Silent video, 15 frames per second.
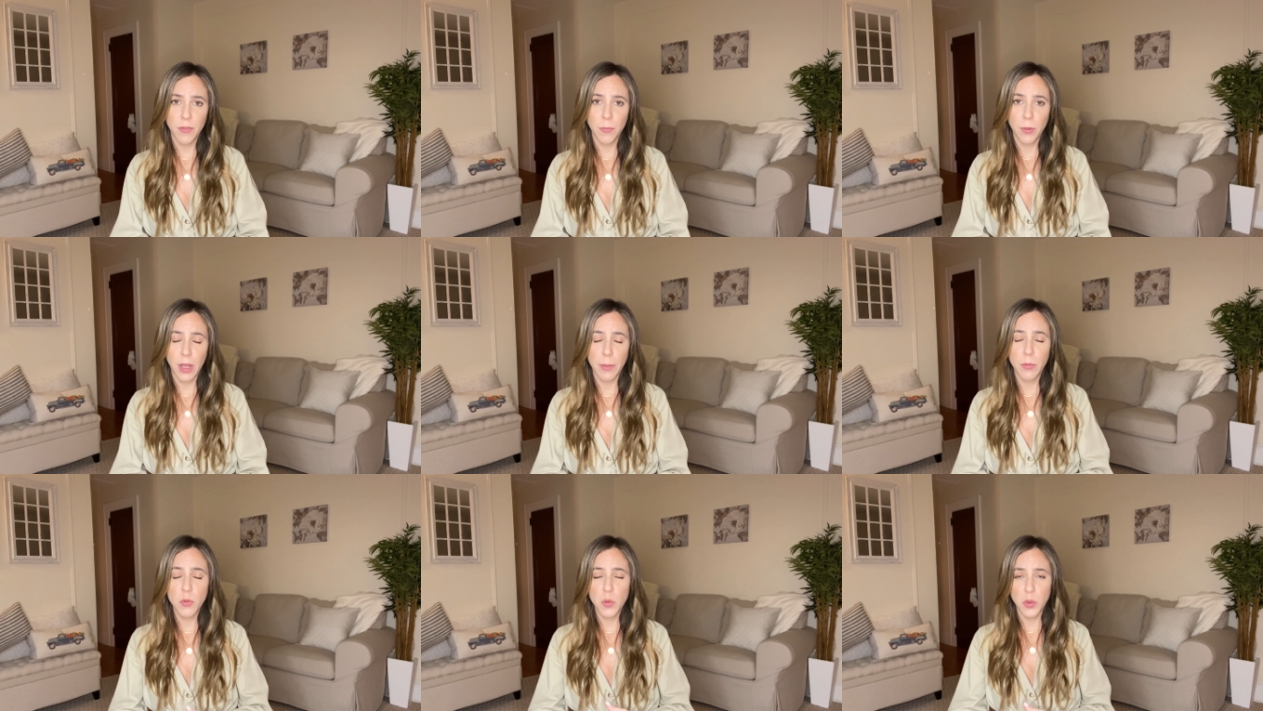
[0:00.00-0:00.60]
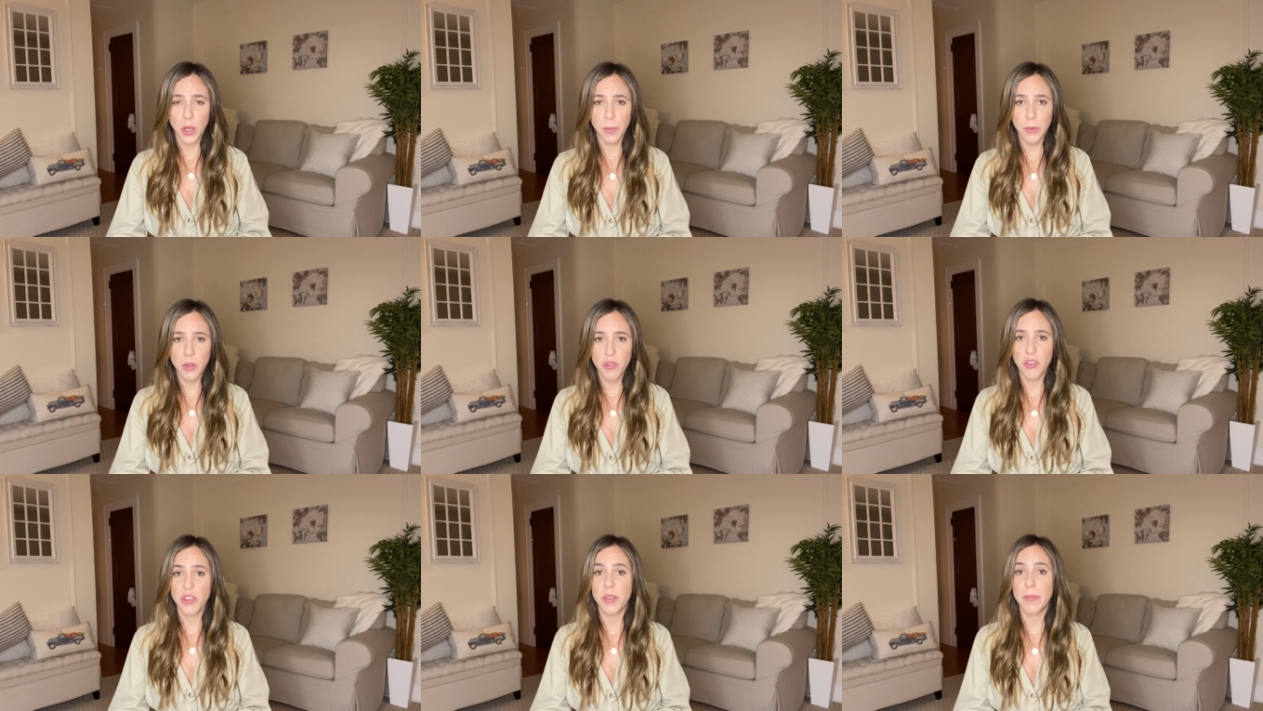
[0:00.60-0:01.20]
problems with our immune
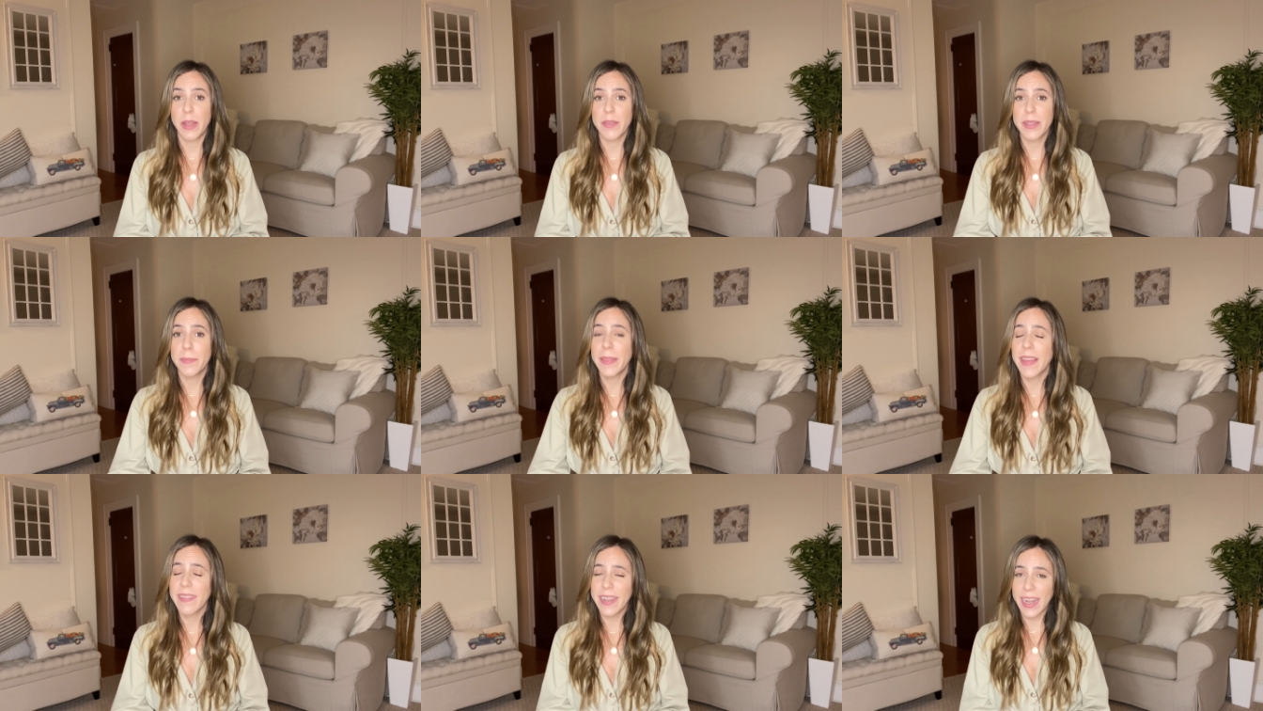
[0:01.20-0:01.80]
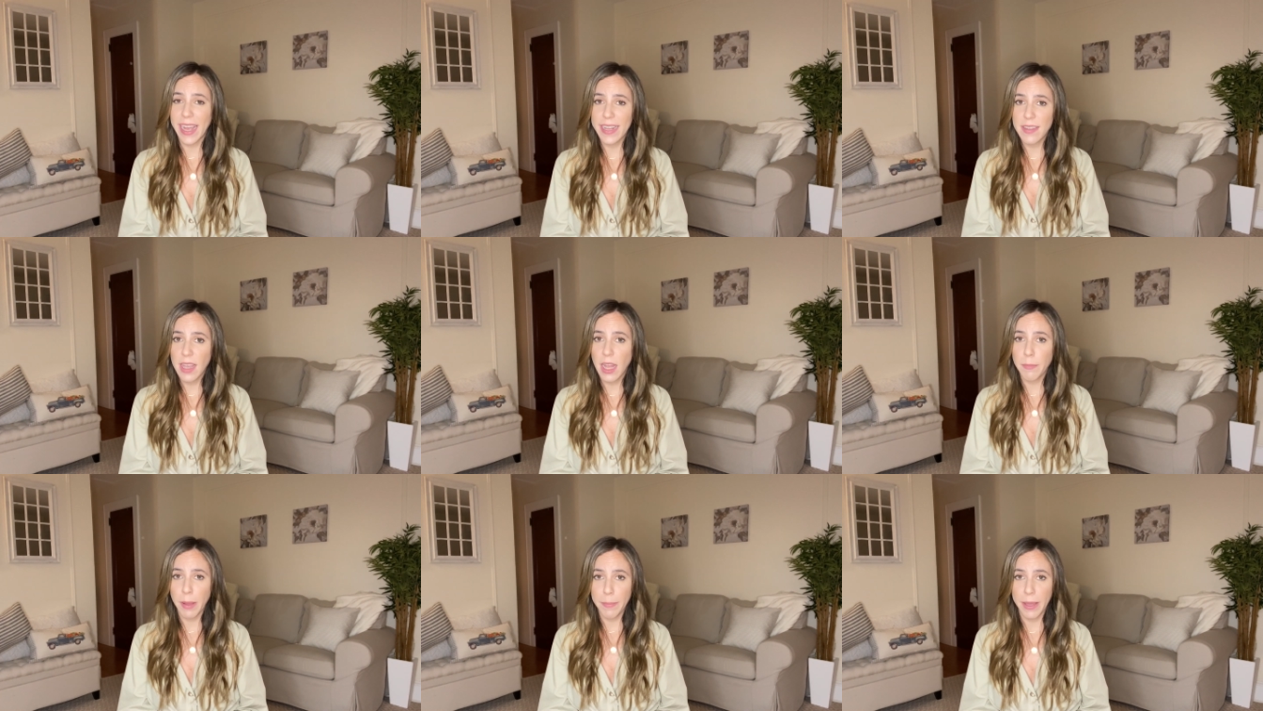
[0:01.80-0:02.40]
system. Now, something that I
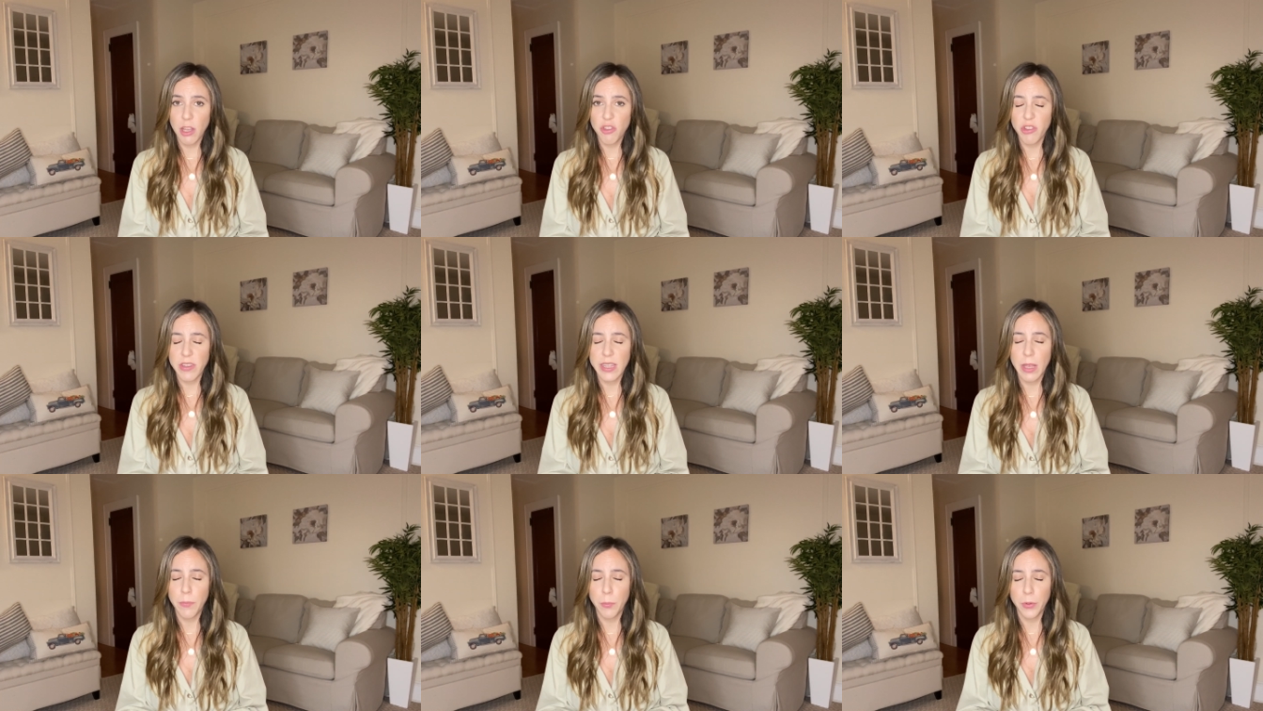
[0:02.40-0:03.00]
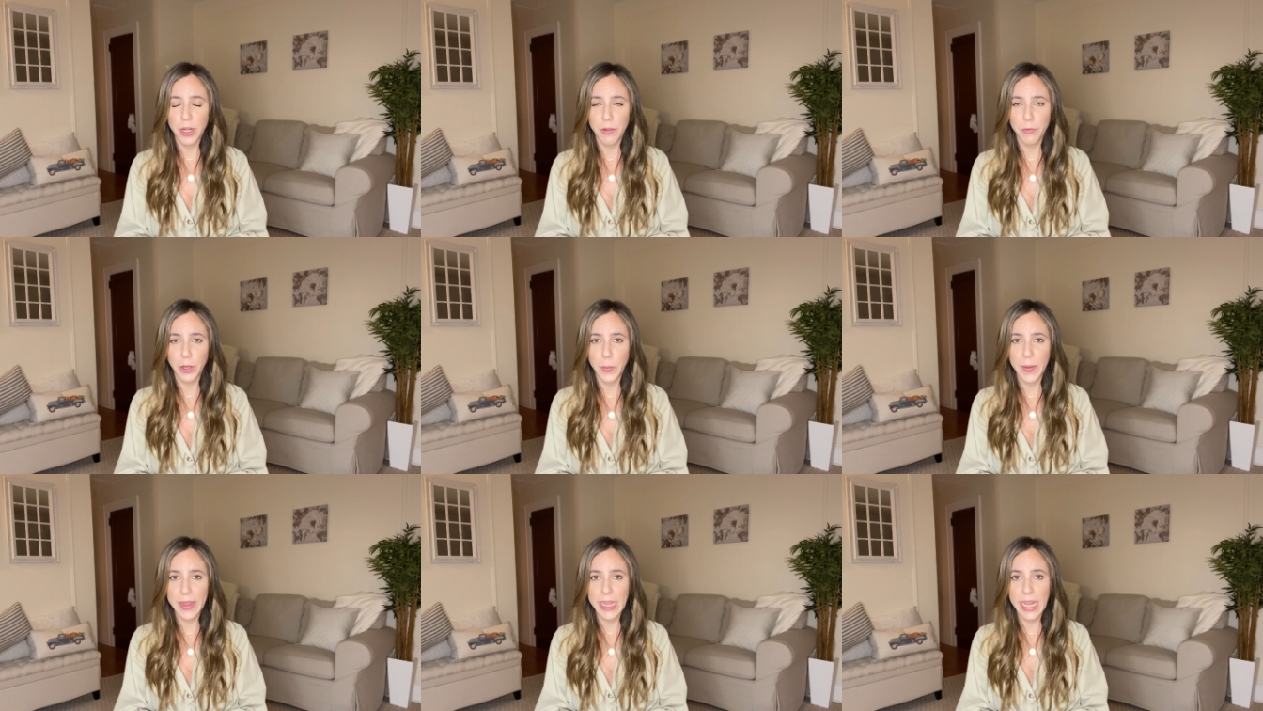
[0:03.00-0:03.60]
see in my patients see pretty
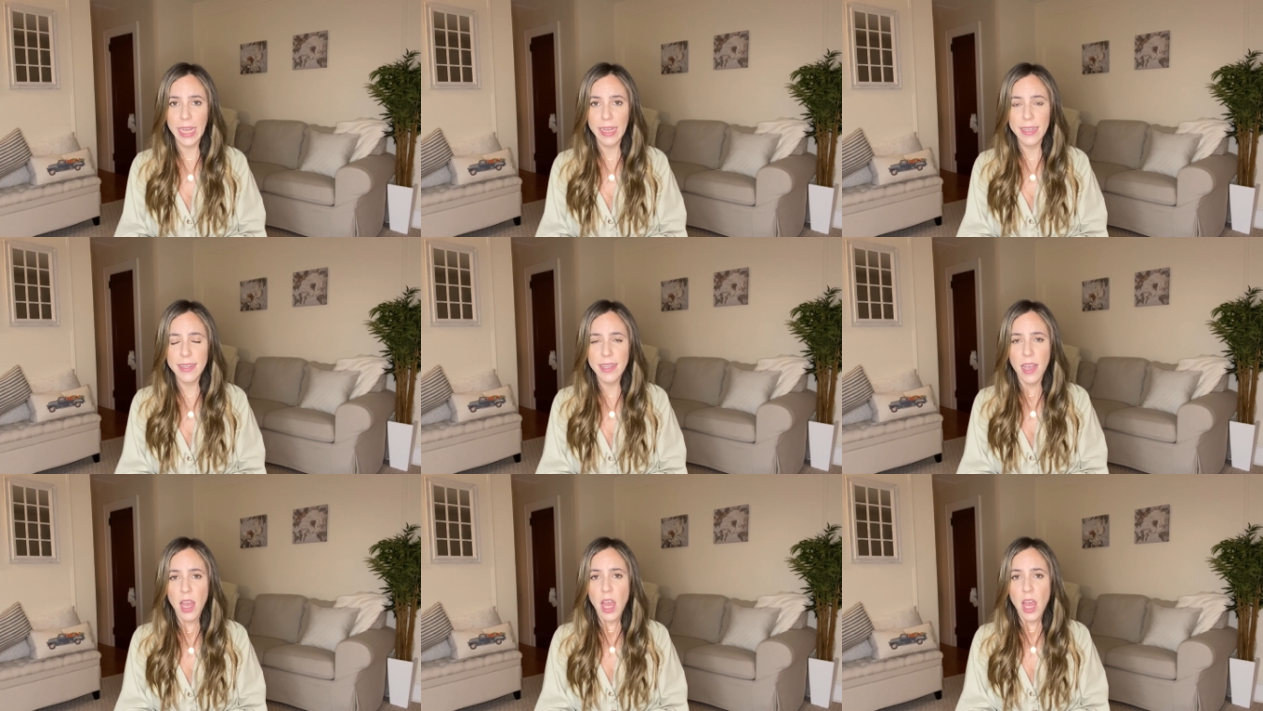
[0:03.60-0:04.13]
frequently is